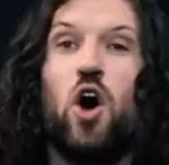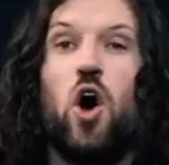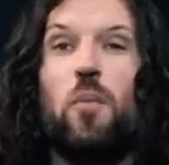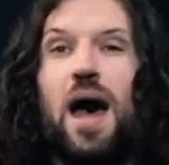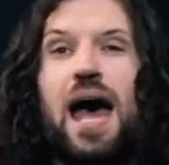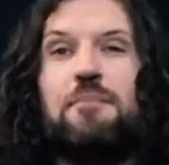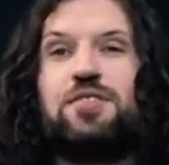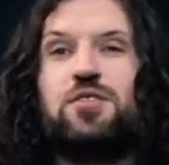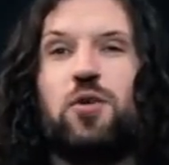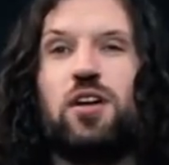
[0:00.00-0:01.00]
Or
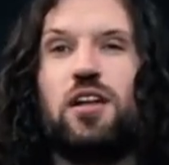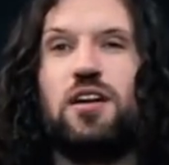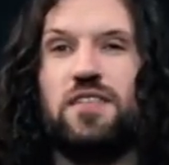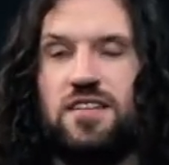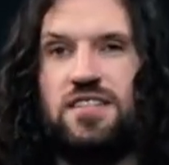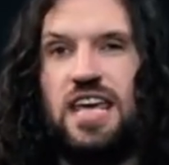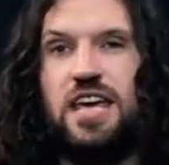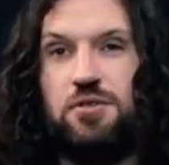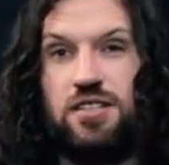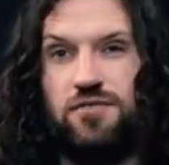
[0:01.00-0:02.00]
perhaps you want to learn the
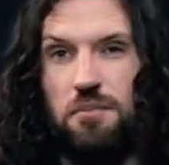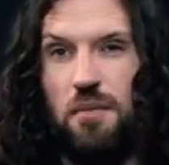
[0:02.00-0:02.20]
secrets of the